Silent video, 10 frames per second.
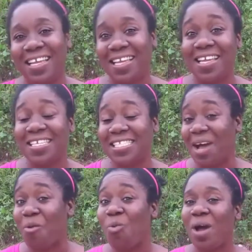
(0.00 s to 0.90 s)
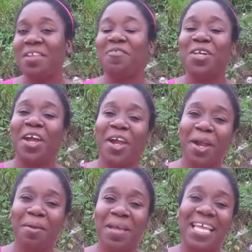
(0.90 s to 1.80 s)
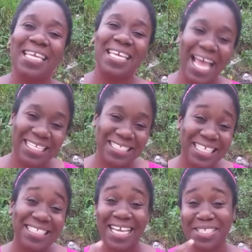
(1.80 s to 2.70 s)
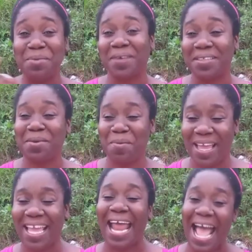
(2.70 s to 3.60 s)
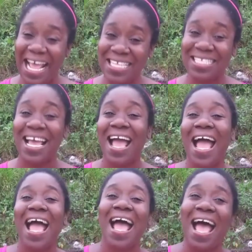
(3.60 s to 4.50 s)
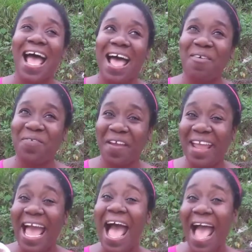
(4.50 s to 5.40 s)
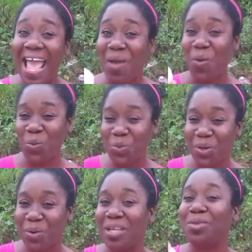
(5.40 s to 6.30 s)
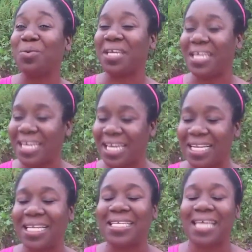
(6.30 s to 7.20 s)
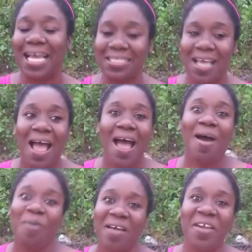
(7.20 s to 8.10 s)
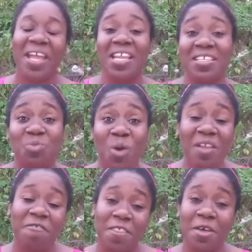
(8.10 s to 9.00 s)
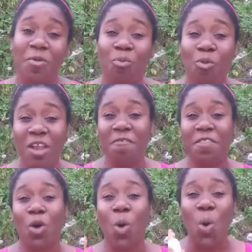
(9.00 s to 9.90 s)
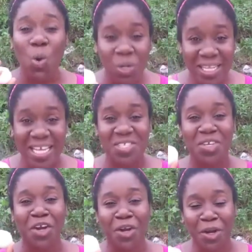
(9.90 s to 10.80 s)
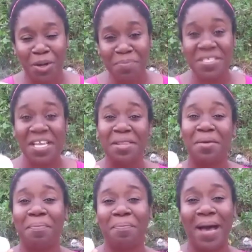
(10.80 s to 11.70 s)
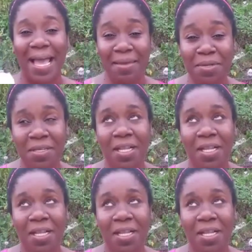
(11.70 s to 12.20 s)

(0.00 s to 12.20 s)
is a wonderful herb. Yes, it takes your breath away. It has a very high odor when you eat it. Yes. However, it is one of the oldest herbs in the Bible,